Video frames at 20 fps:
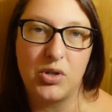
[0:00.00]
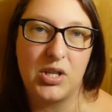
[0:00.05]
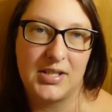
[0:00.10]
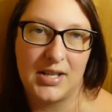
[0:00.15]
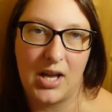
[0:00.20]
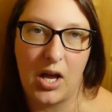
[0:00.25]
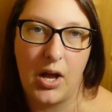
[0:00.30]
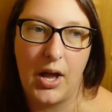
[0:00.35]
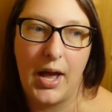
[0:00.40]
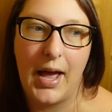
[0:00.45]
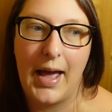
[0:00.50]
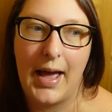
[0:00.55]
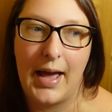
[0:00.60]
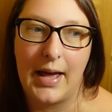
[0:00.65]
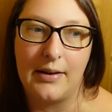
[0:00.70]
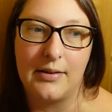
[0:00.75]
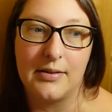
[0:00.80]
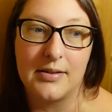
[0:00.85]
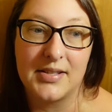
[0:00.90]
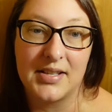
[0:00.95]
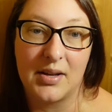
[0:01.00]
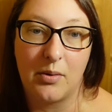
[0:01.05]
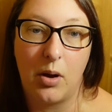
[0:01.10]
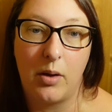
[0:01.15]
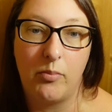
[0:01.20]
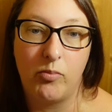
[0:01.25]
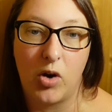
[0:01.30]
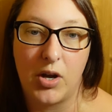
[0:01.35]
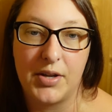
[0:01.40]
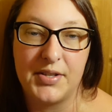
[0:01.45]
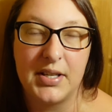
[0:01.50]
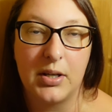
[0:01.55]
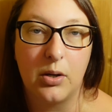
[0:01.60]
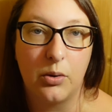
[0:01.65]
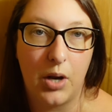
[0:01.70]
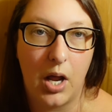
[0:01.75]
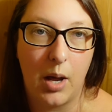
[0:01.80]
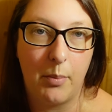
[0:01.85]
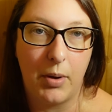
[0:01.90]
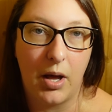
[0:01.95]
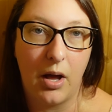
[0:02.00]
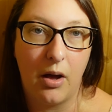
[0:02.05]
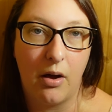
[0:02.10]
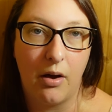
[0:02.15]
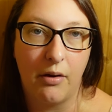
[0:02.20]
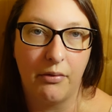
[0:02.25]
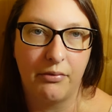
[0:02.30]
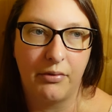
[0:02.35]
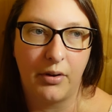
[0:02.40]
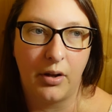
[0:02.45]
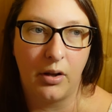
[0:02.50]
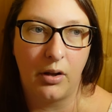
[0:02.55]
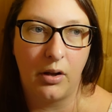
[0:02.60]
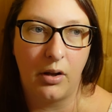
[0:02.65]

she's hurt her hand, so I'm writing on her behalf.